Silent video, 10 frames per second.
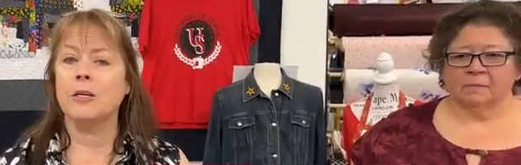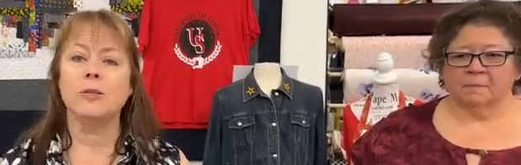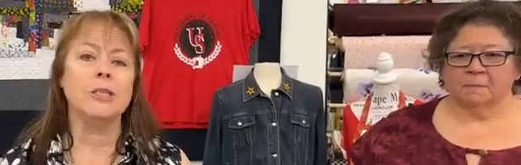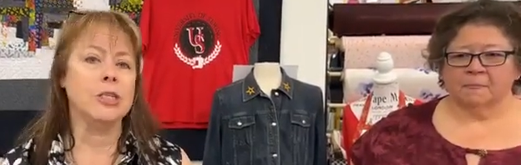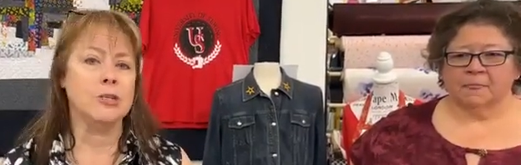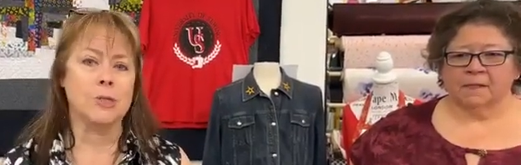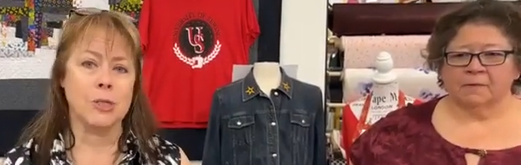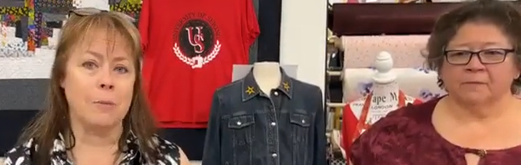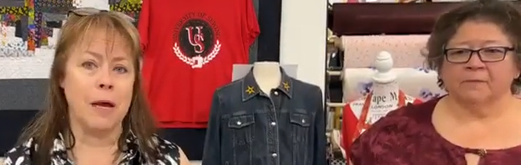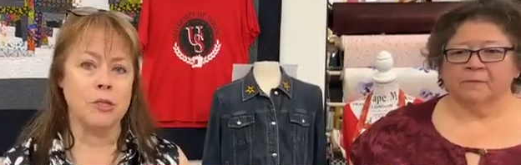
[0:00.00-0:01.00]
Speaker 1: I can only do
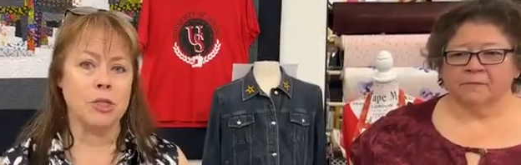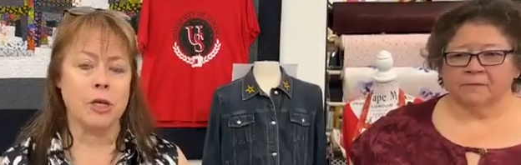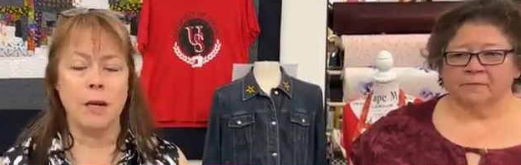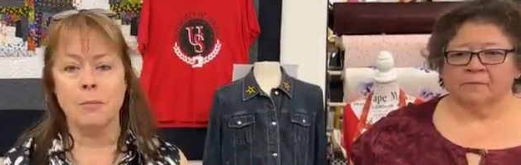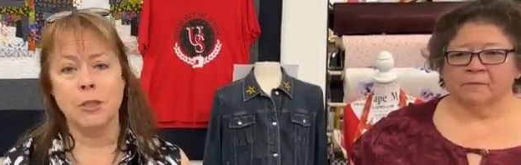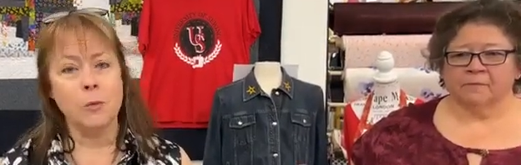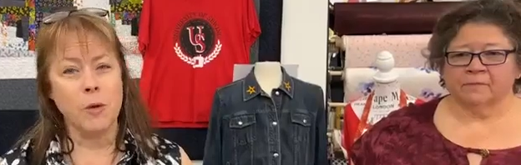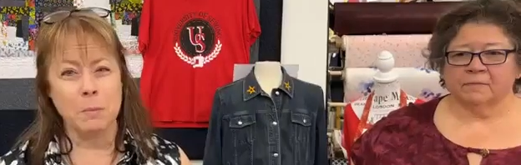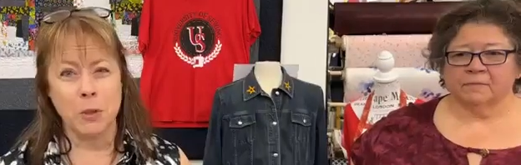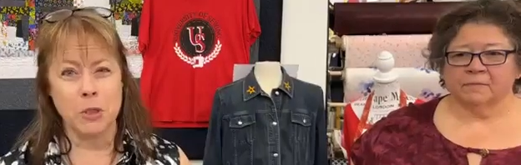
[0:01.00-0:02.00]
so much. I'm only
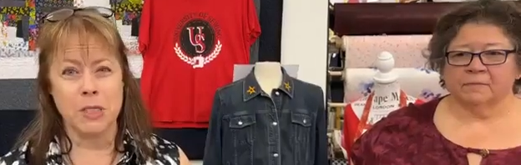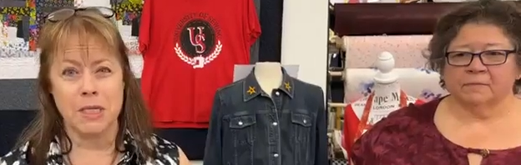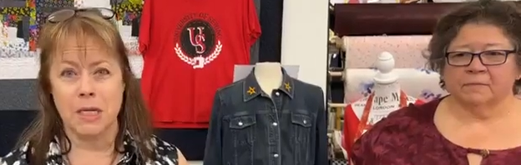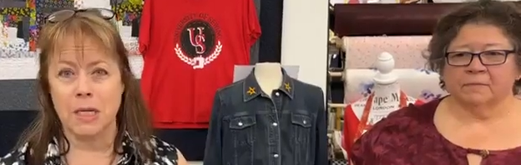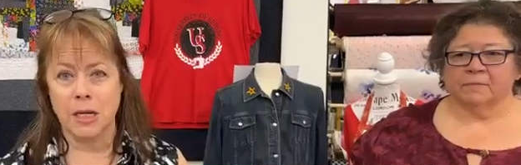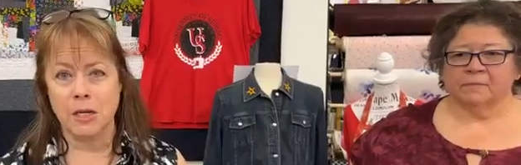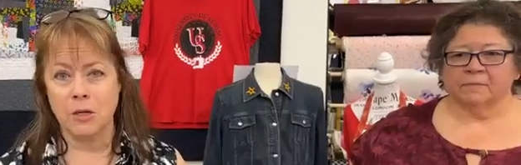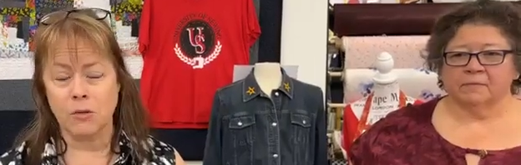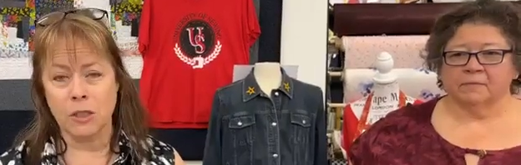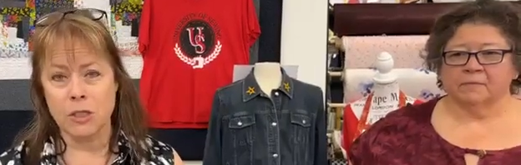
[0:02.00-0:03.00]
one person, and I
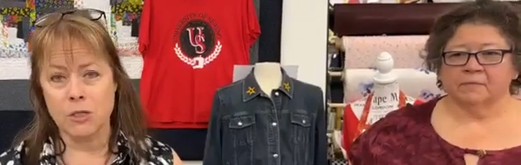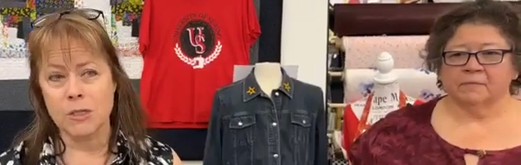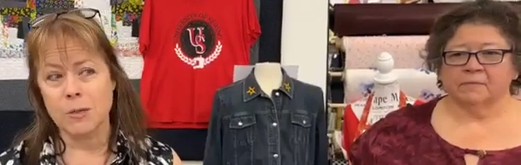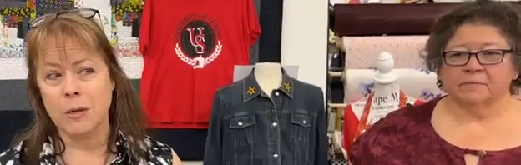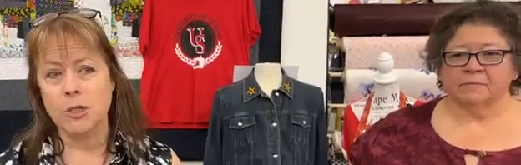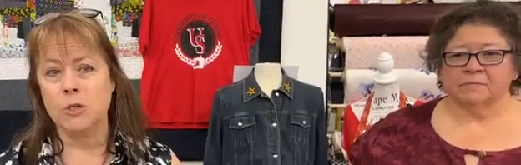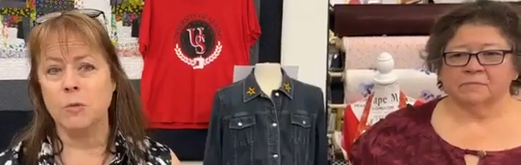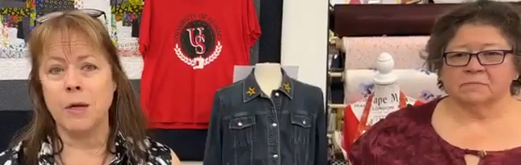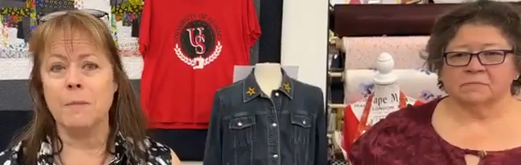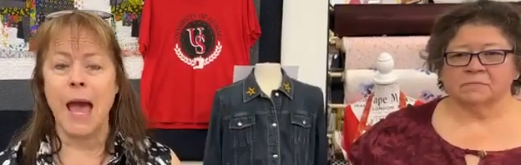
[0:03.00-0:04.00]
can only do so much.
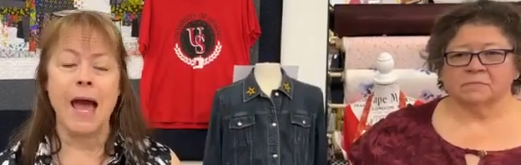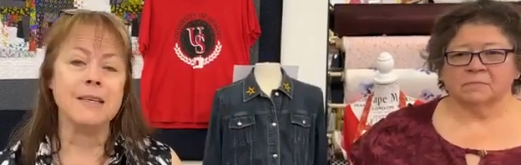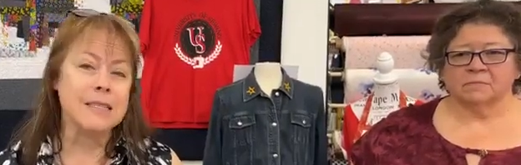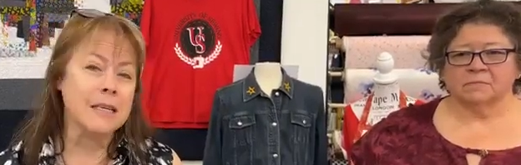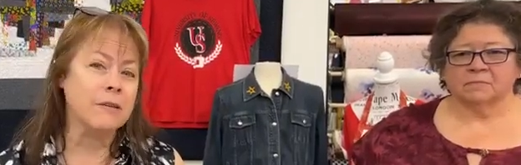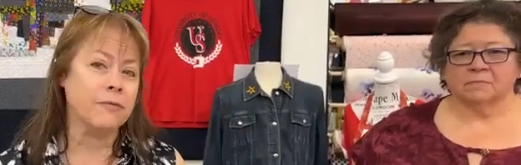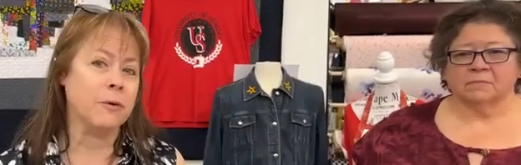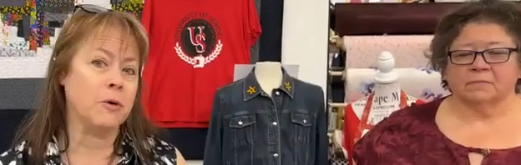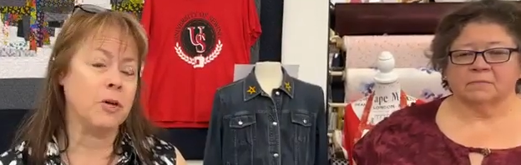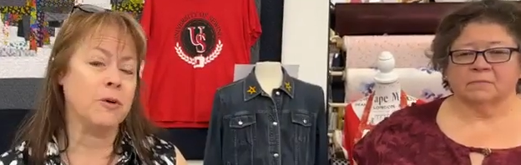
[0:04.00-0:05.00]
And what I'm asking
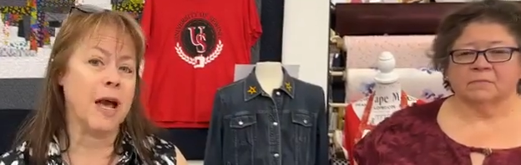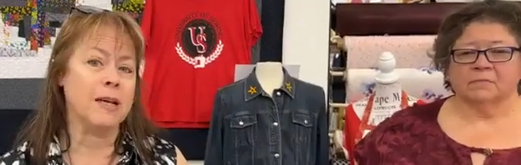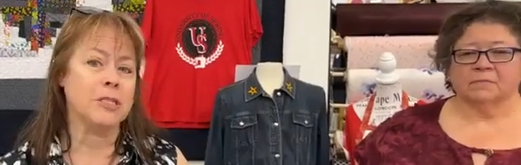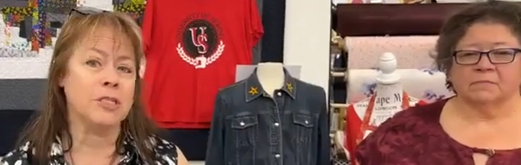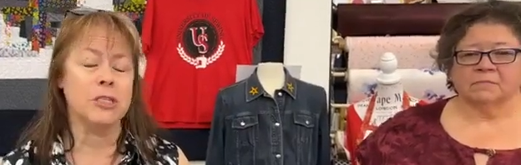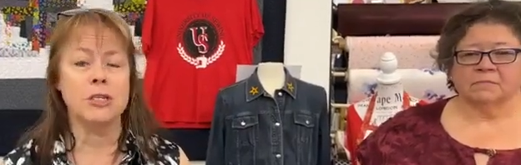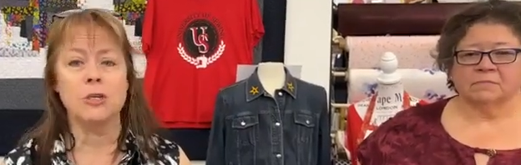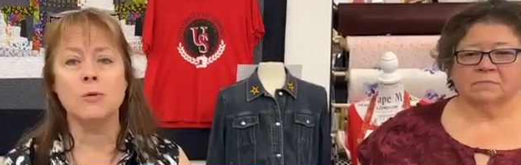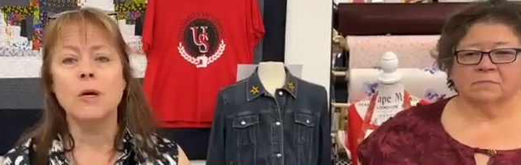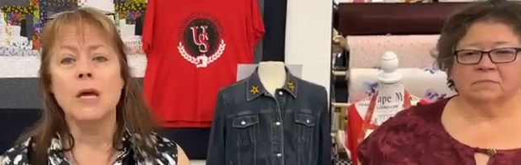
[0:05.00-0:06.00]
for you guys to
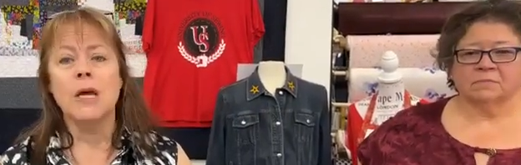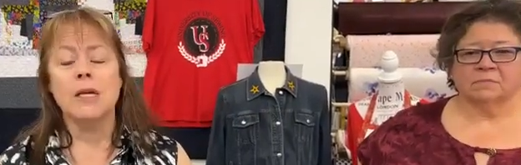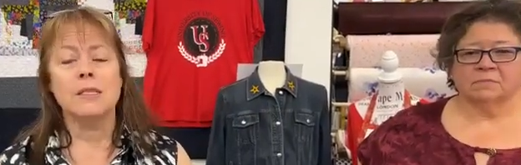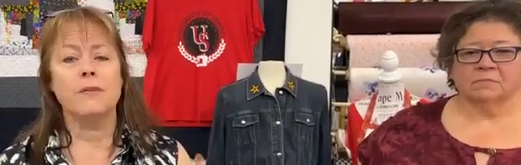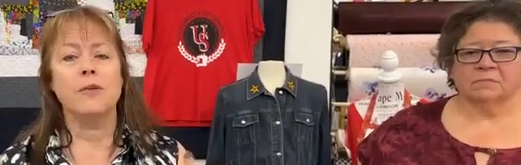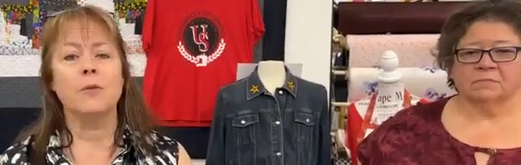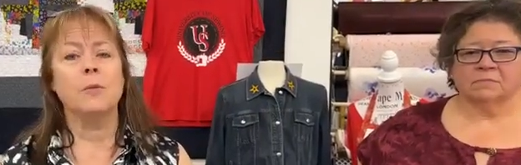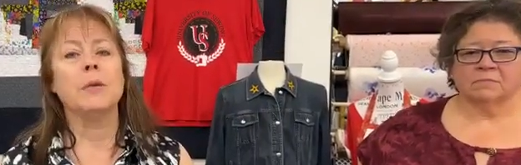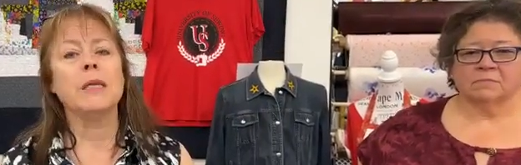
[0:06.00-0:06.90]
do is if you